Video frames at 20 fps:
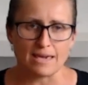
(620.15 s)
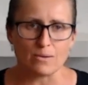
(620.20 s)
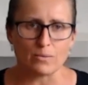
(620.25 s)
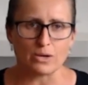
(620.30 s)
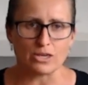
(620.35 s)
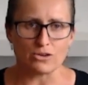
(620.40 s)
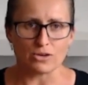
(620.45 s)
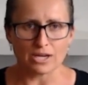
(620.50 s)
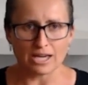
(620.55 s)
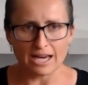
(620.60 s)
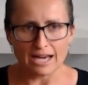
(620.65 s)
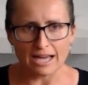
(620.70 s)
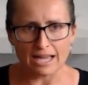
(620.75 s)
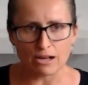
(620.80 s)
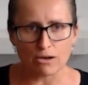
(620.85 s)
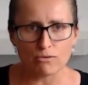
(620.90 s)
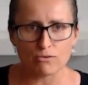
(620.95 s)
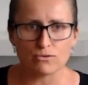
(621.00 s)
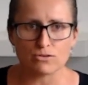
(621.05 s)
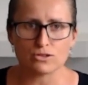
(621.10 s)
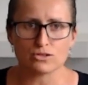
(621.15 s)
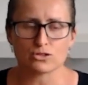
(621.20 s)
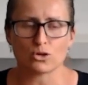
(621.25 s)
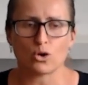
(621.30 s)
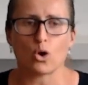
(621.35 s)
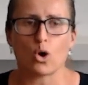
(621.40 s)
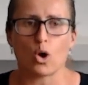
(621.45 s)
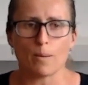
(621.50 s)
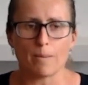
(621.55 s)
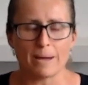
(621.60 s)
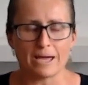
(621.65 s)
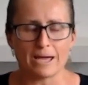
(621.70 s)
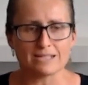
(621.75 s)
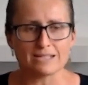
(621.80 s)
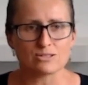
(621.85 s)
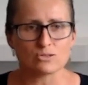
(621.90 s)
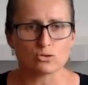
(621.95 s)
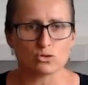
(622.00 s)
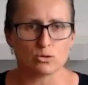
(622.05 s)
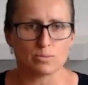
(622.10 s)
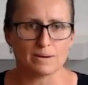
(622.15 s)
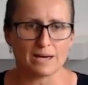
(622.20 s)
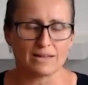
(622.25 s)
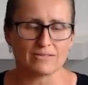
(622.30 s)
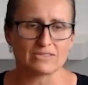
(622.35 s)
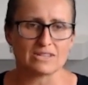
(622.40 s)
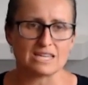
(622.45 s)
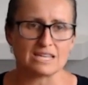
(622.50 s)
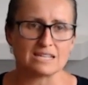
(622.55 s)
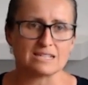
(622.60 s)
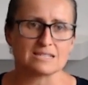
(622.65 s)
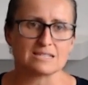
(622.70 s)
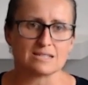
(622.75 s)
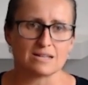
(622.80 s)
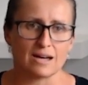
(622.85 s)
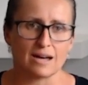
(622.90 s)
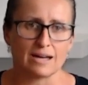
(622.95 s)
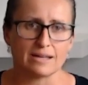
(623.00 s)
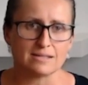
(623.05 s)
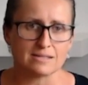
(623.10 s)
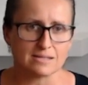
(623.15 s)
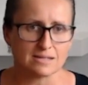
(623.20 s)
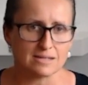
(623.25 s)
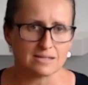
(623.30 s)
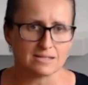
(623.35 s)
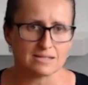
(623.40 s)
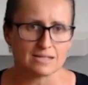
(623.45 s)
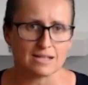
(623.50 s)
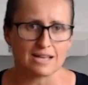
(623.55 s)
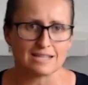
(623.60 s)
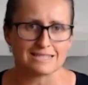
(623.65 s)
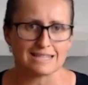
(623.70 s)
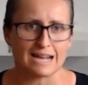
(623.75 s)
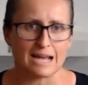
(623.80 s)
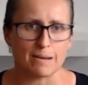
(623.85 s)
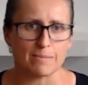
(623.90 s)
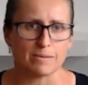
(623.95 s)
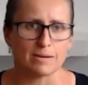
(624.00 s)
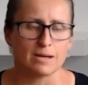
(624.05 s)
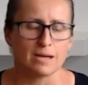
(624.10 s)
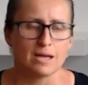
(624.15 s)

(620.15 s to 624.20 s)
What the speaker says: where you cut off the top and scoop out the insides, slice it up.